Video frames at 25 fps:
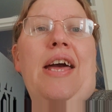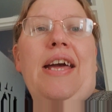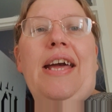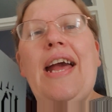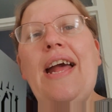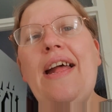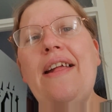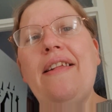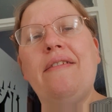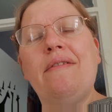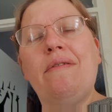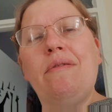
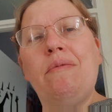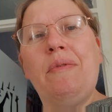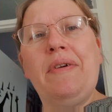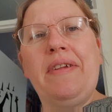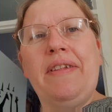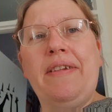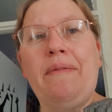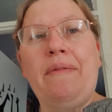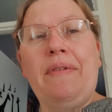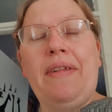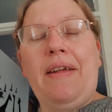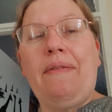again,
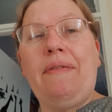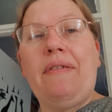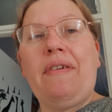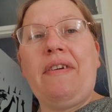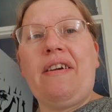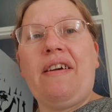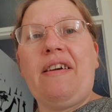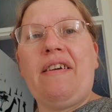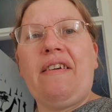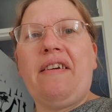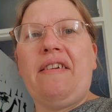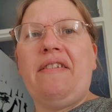we're definitely
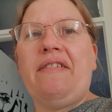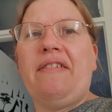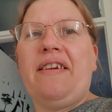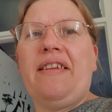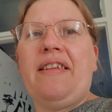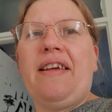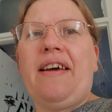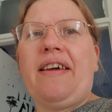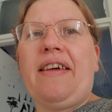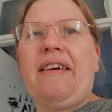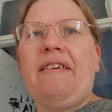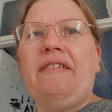going to go
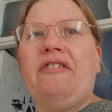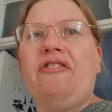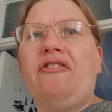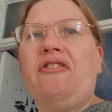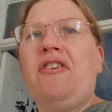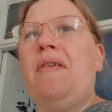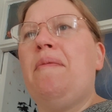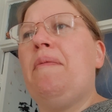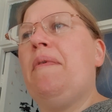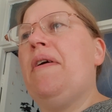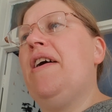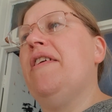see that, kills
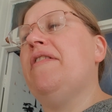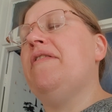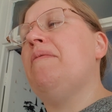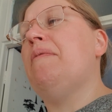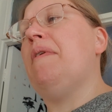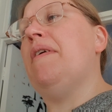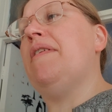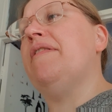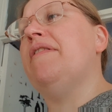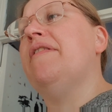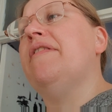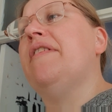two birds
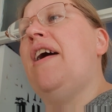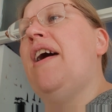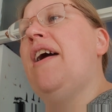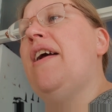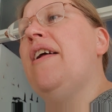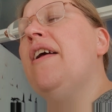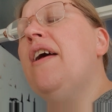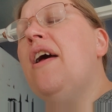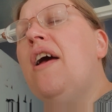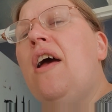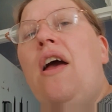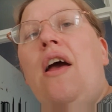one
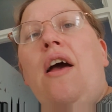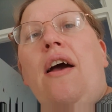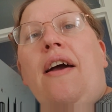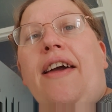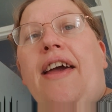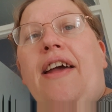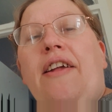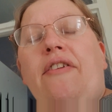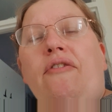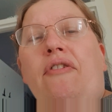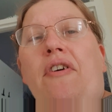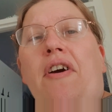stone
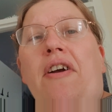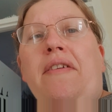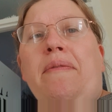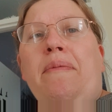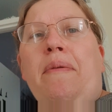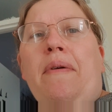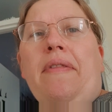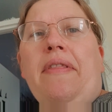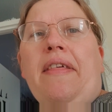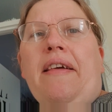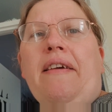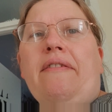yeah, try to
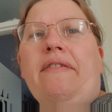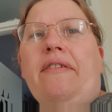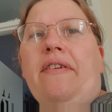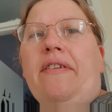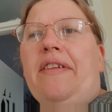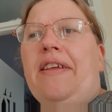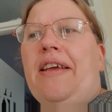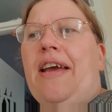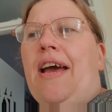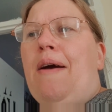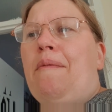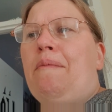put things
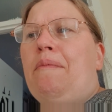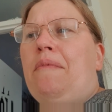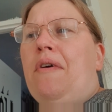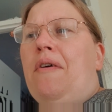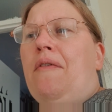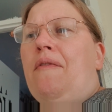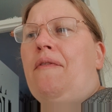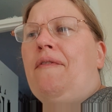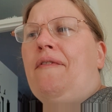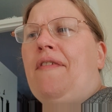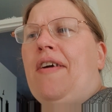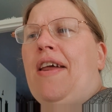on the app,
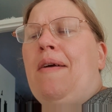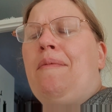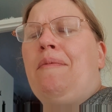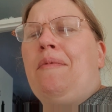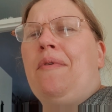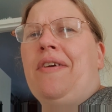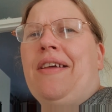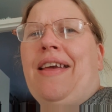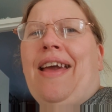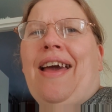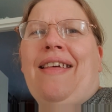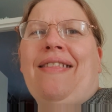not
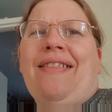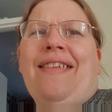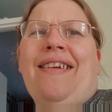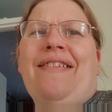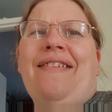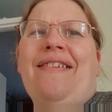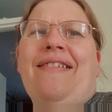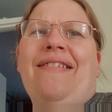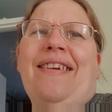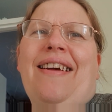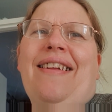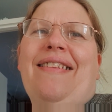available yet. They
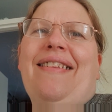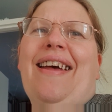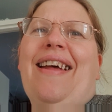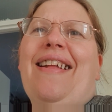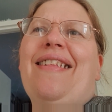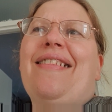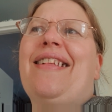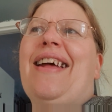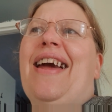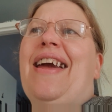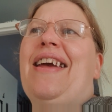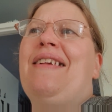did say
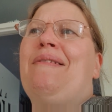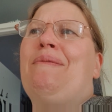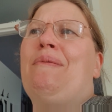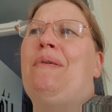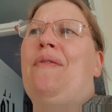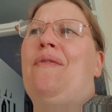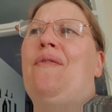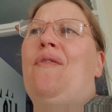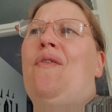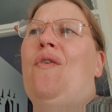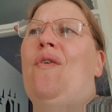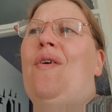10 days
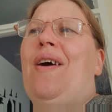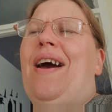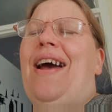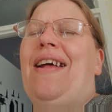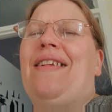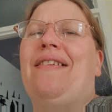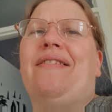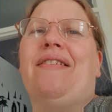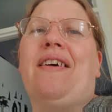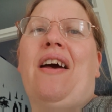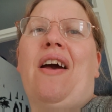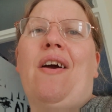
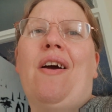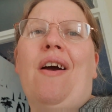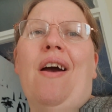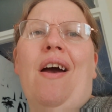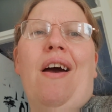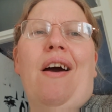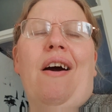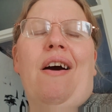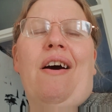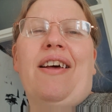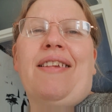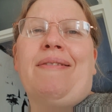beforehand, so I
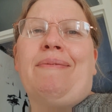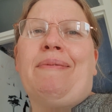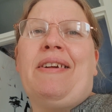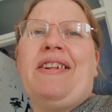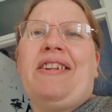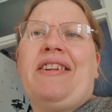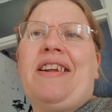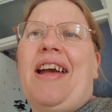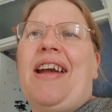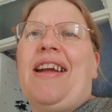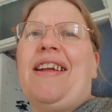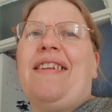am
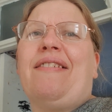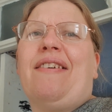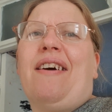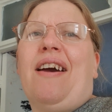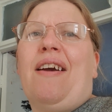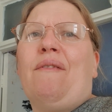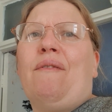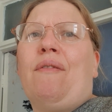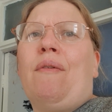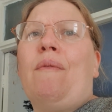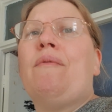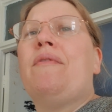expecting any
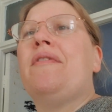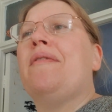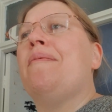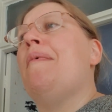time from